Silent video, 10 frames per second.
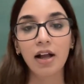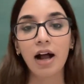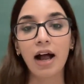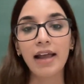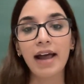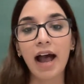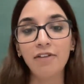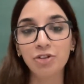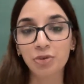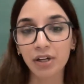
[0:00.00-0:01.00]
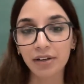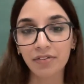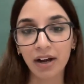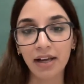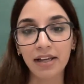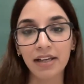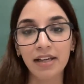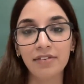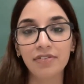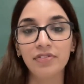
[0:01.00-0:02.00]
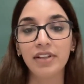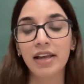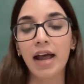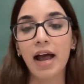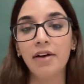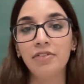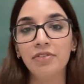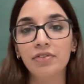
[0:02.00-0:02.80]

I have to verify if they have